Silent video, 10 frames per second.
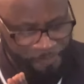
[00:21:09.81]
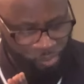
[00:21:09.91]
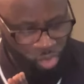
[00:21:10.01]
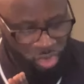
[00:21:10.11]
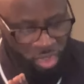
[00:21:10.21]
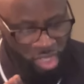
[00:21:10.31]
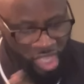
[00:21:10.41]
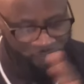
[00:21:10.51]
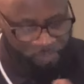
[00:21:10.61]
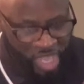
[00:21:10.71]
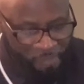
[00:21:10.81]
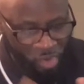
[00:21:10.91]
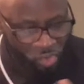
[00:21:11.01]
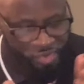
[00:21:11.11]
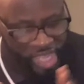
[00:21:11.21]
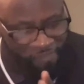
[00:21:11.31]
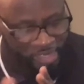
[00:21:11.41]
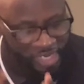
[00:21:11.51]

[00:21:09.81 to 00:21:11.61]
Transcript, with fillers: Come on, Pastor. If people who never